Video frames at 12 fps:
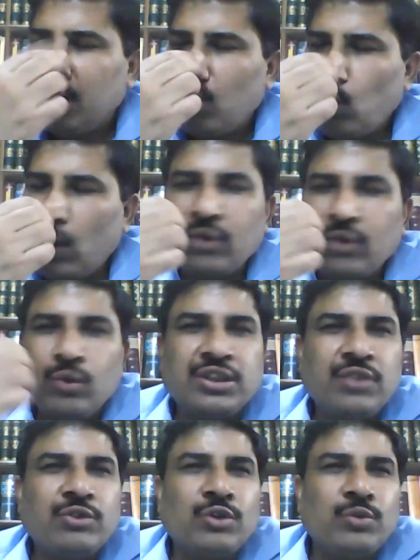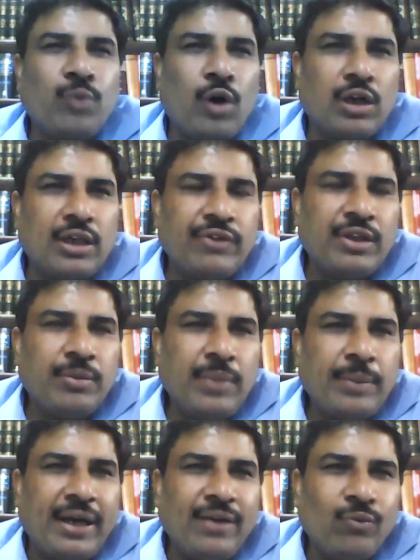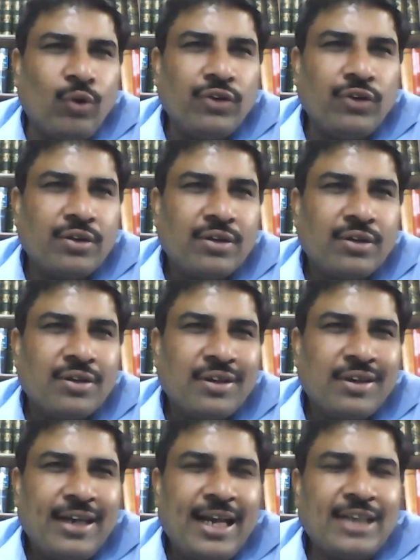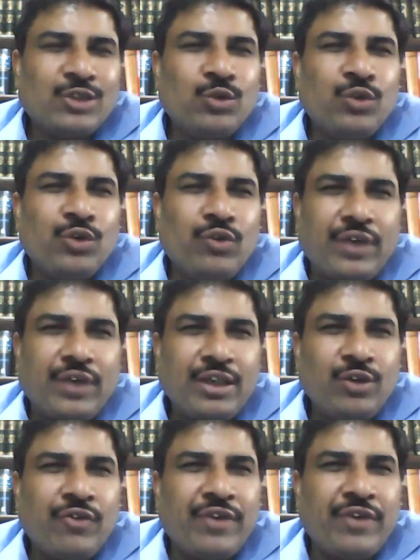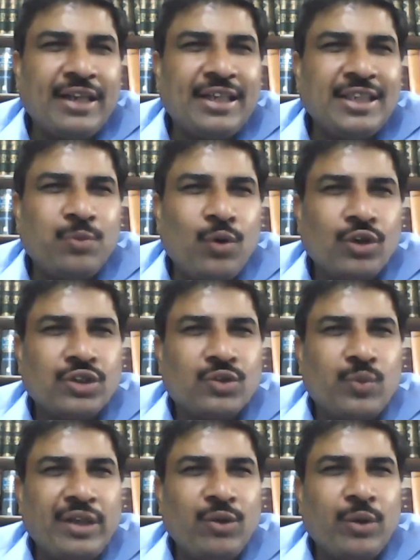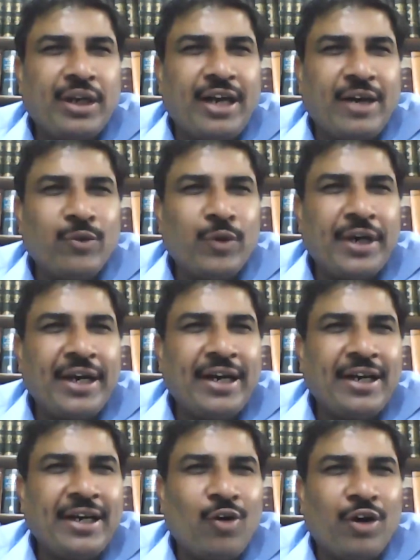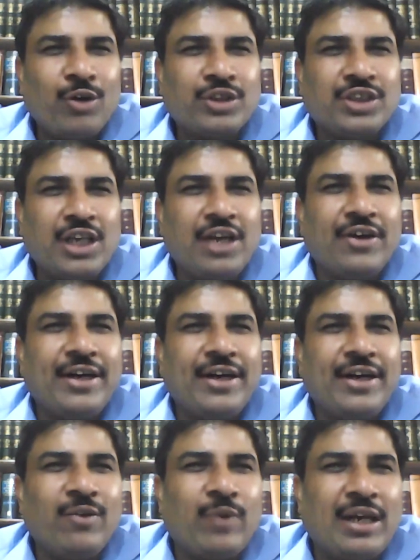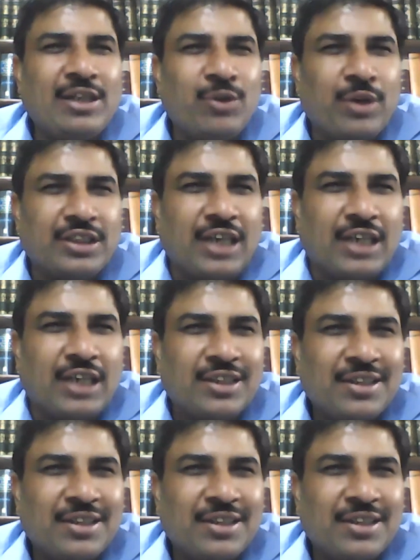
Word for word: One question which was boggling within my mind was as to whether you have read these books when you are an advocate or you're still reading while you're a judge.